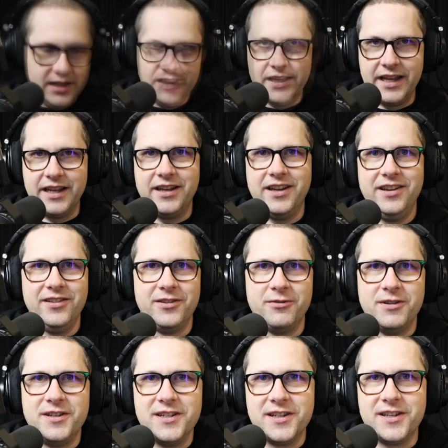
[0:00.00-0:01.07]
Like, they're
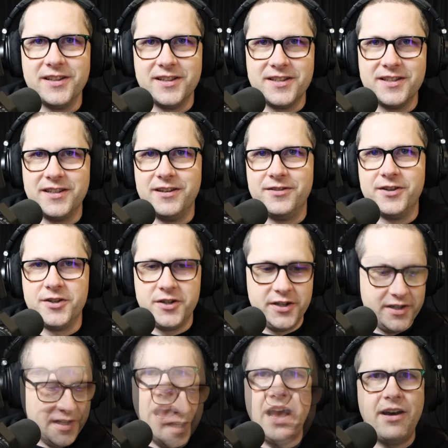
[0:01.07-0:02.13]
ridiculously
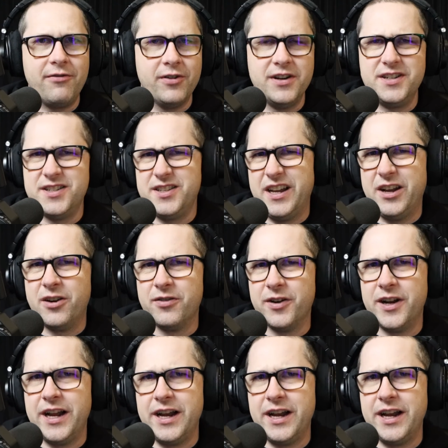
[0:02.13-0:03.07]
efficient. Average is like over